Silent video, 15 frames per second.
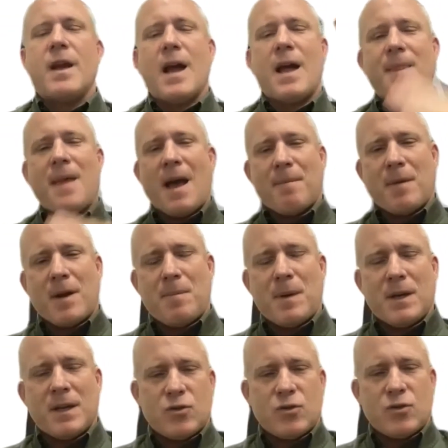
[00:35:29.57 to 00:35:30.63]
and that might
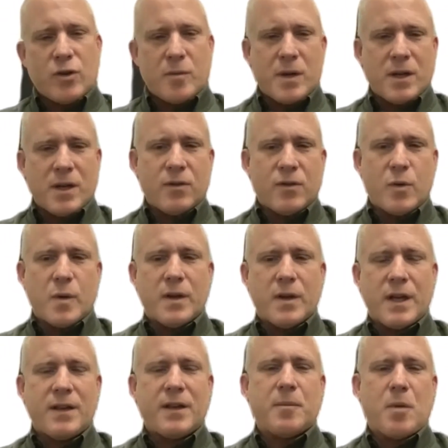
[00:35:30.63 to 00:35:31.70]
be contributing to
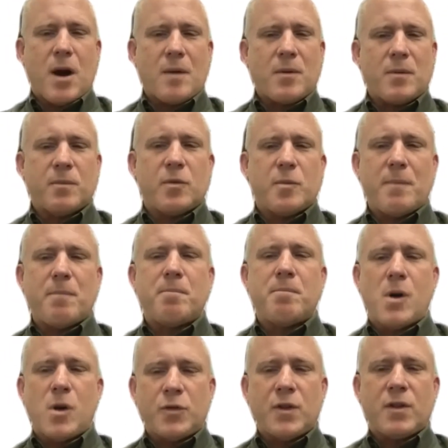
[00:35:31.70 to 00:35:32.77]
kidney problems. But
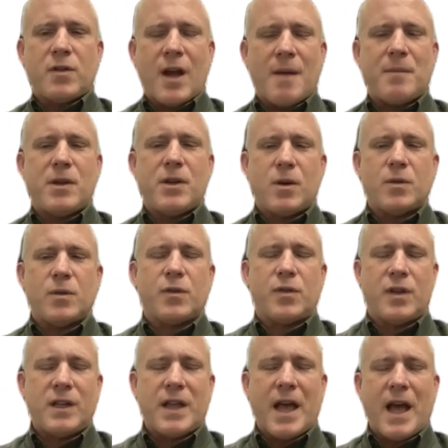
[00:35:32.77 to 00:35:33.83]
most of the time you don't
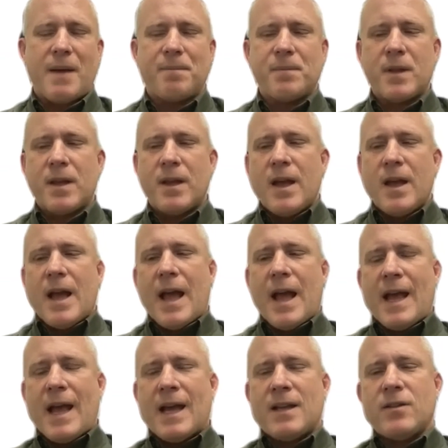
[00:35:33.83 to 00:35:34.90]
see that.
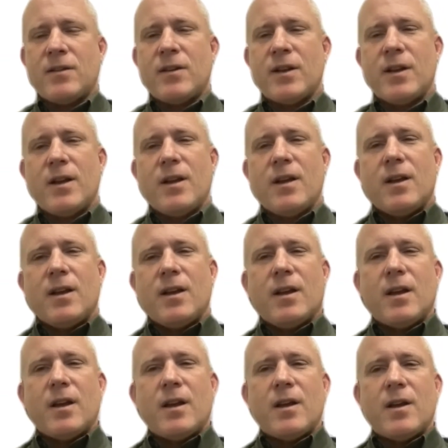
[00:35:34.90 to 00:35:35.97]
And
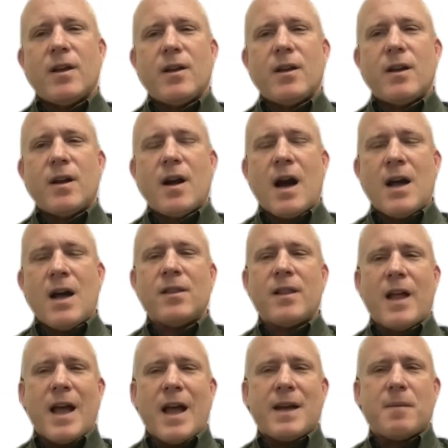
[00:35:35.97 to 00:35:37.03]

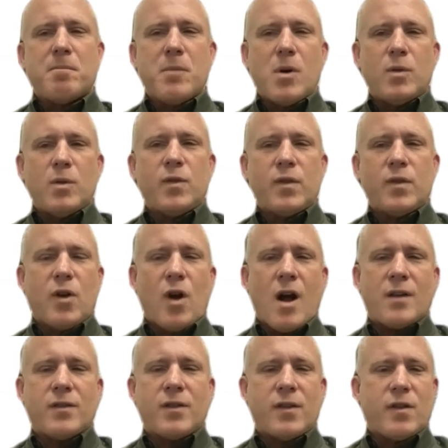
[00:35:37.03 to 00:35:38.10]
unlike most
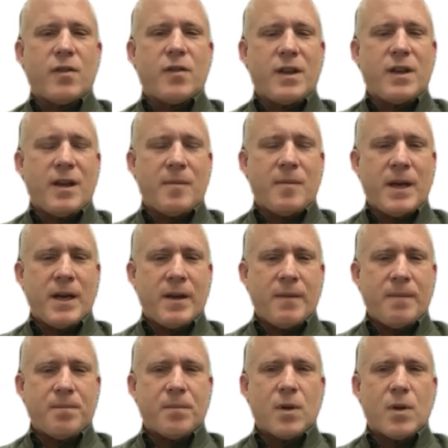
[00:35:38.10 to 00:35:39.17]
causes of anemia,
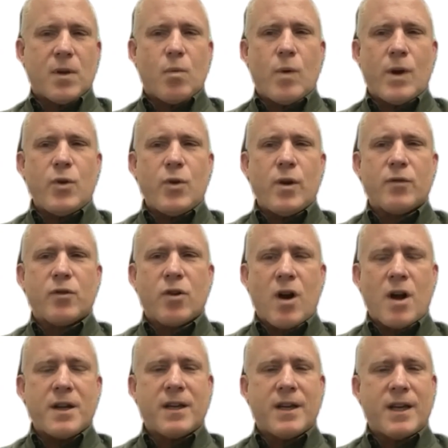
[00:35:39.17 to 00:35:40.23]
when you have
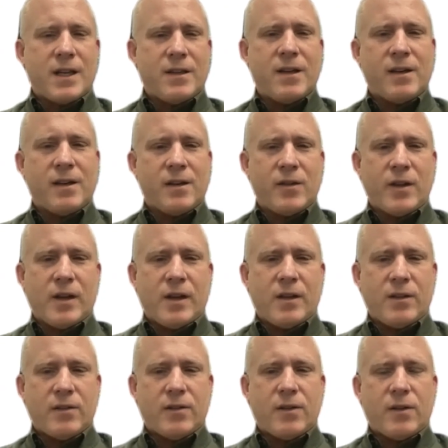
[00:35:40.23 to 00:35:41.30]
chronic kidney
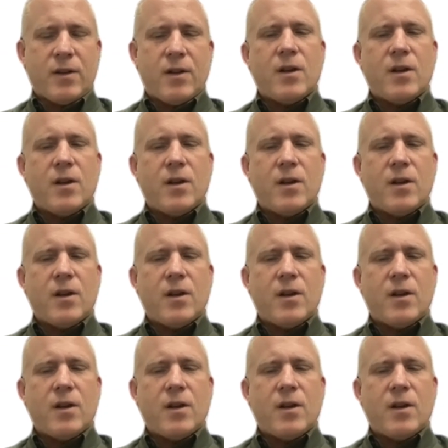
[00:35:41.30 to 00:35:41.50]
disease,